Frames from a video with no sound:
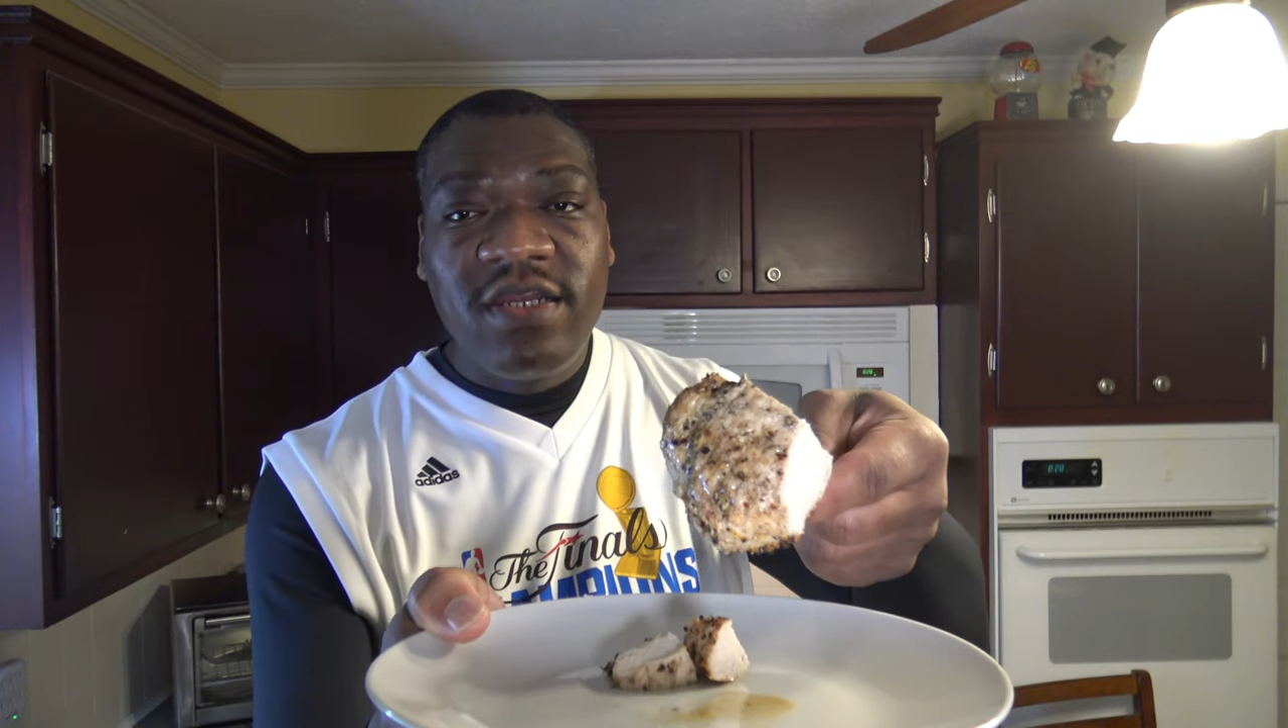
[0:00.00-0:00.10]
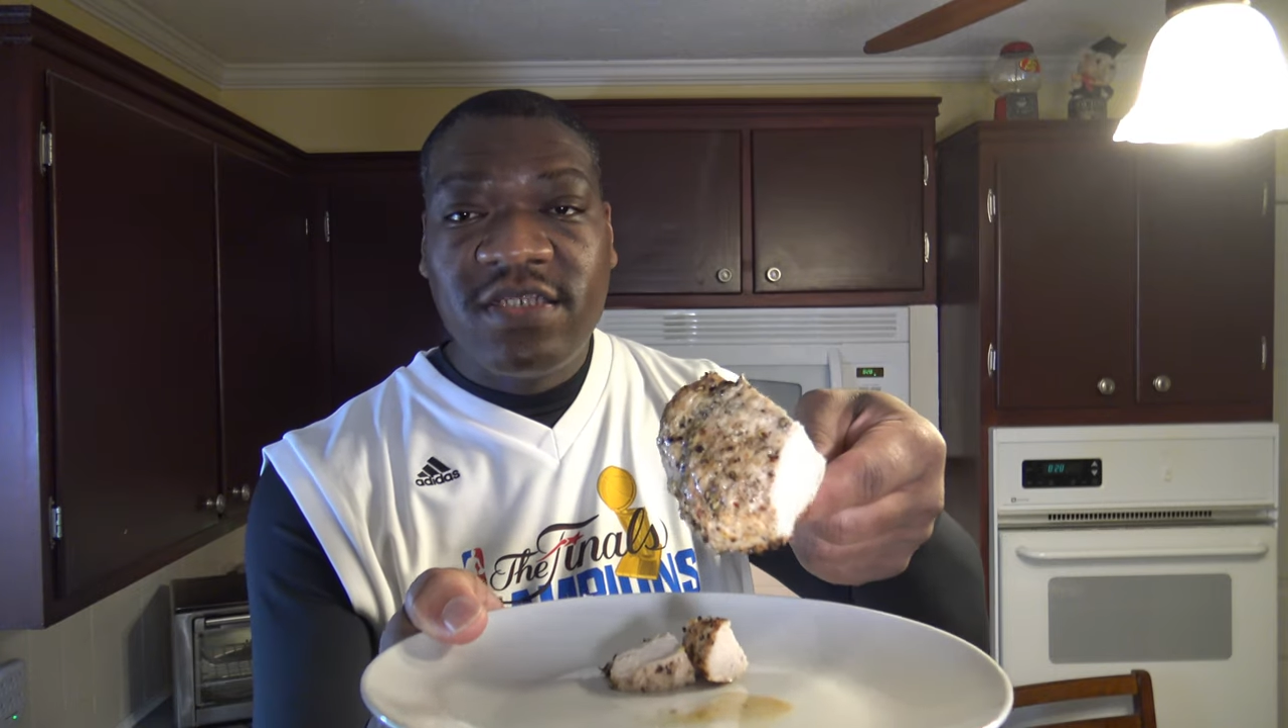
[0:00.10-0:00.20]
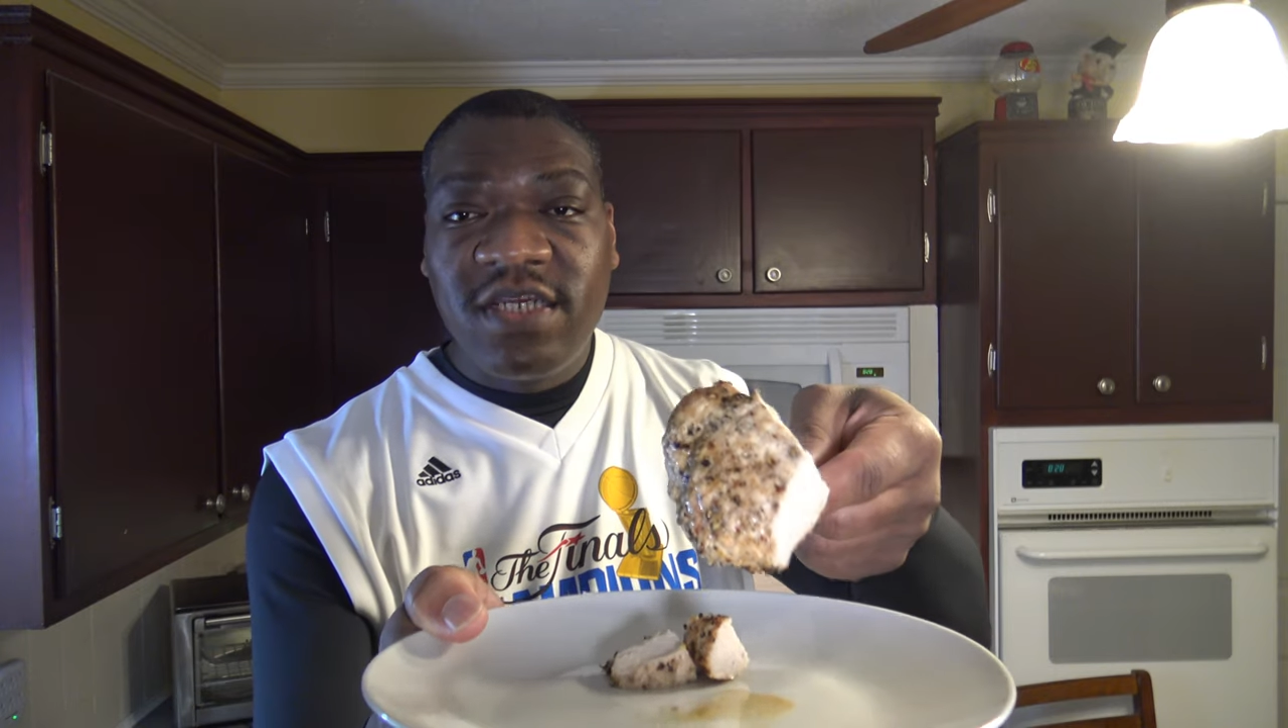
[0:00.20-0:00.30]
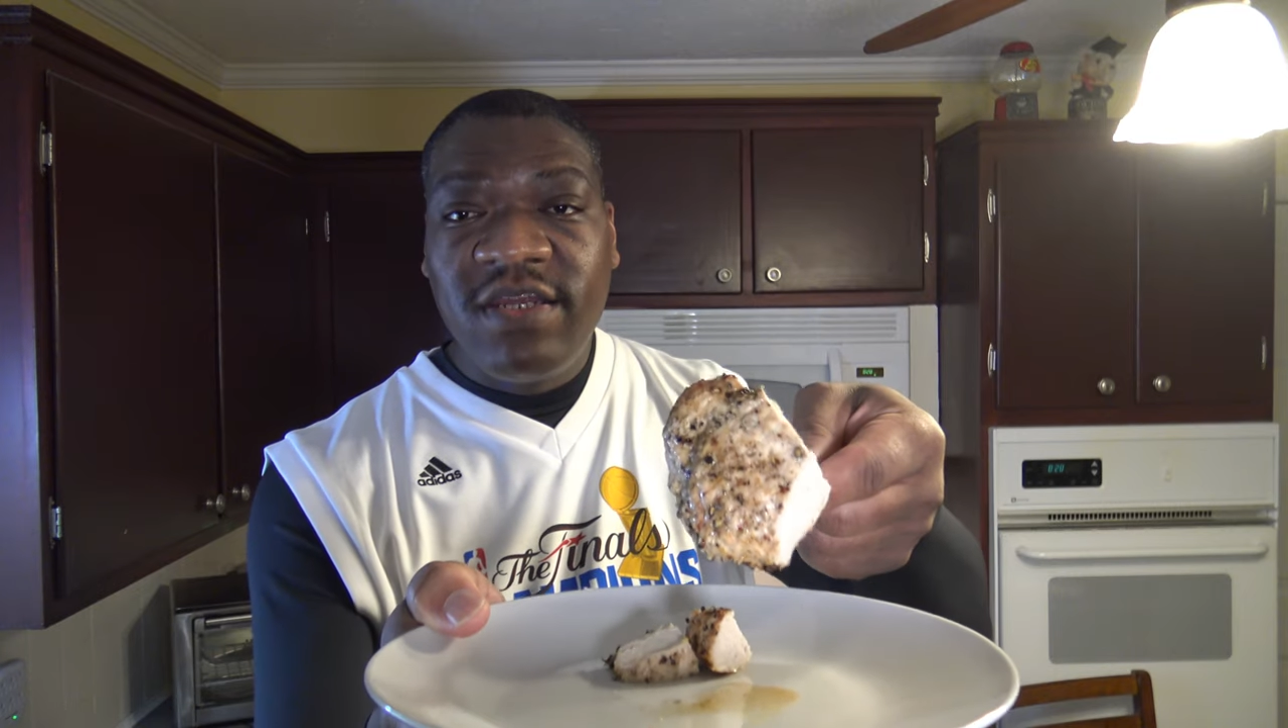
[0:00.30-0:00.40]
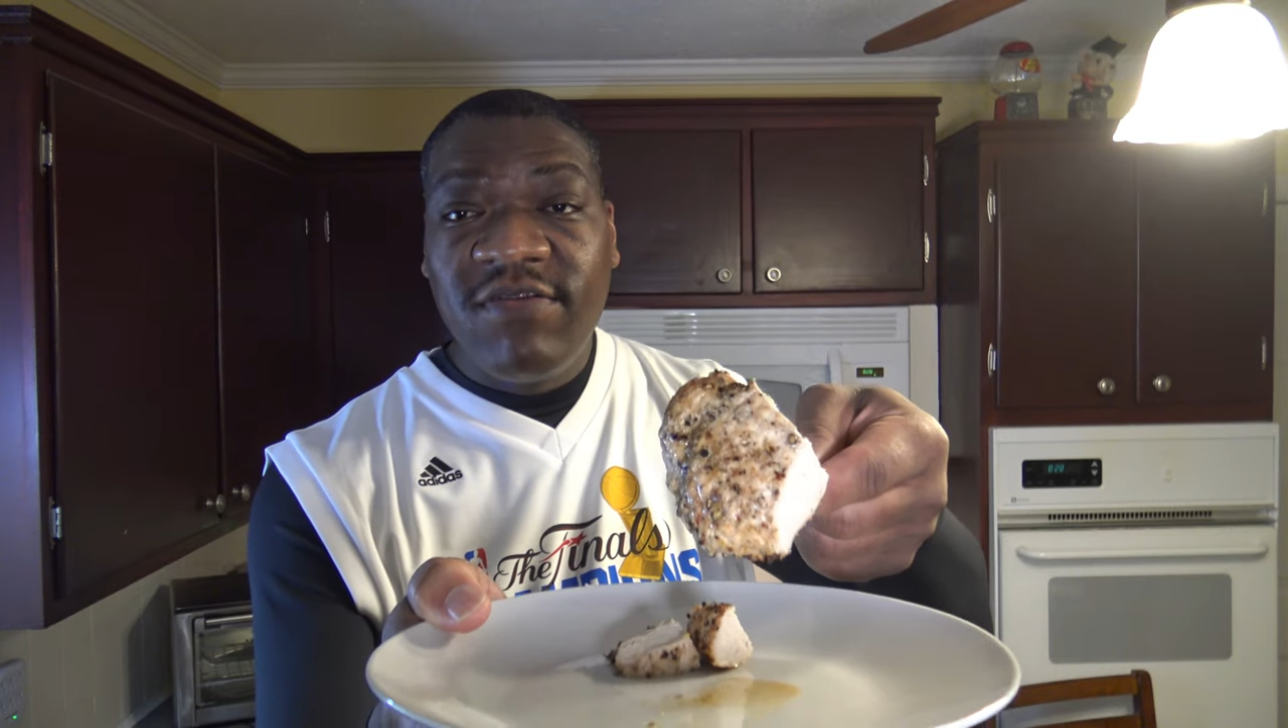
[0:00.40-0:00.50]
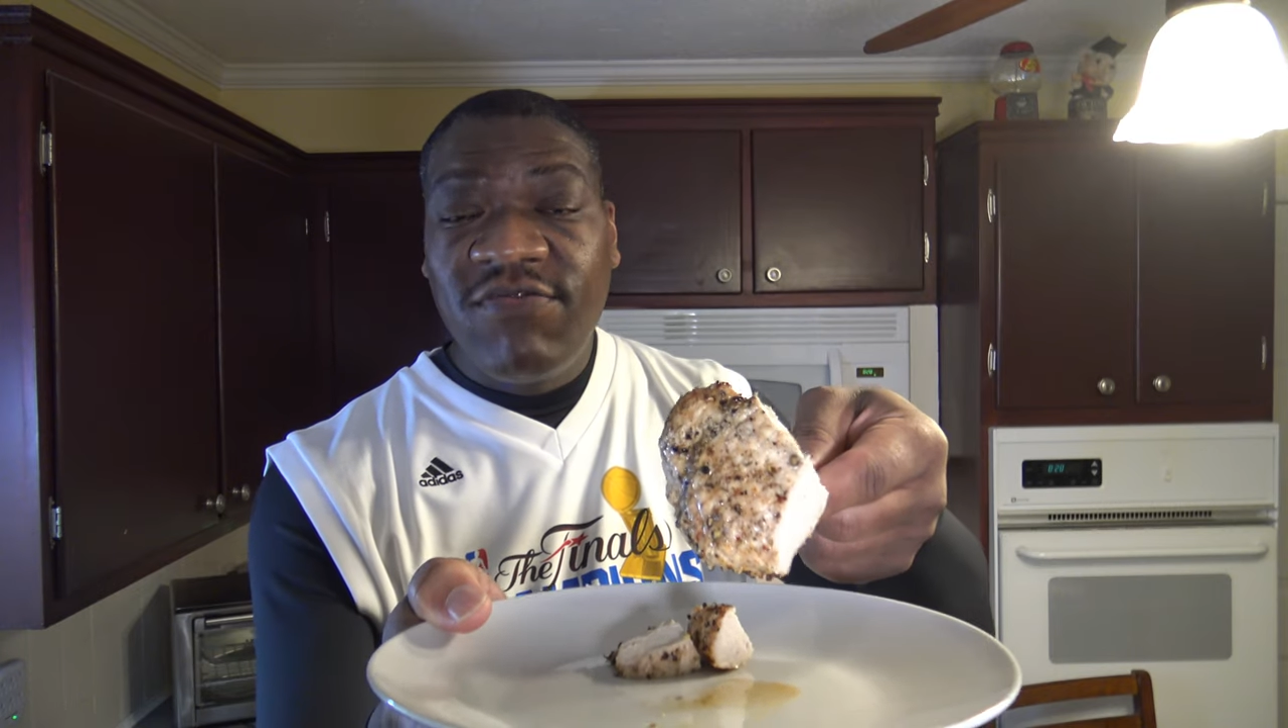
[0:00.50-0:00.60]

because I didn't